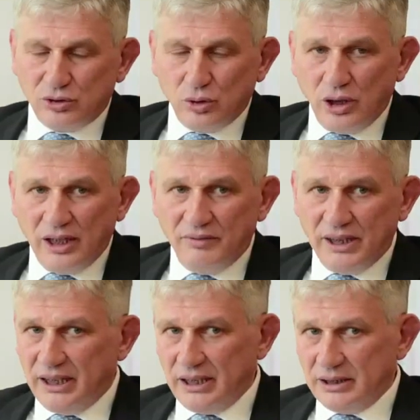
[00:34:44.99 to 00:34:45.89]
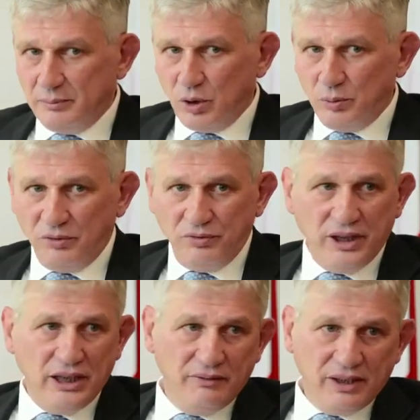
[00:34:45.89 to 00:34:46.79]
give rise to
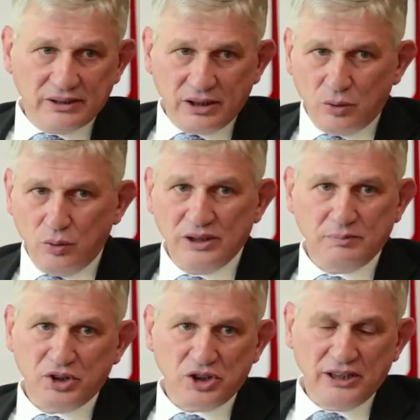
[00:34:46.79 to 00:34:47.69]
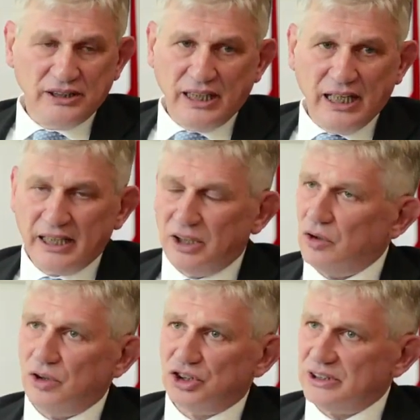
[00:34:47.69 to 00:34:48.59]
or invites
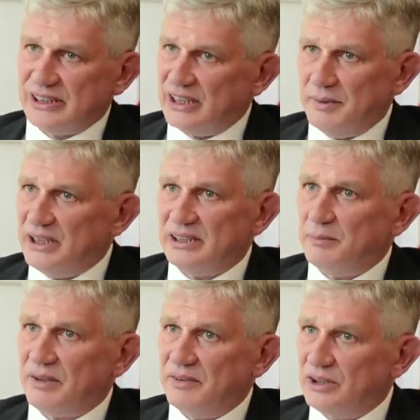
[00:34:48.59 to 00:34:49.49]
and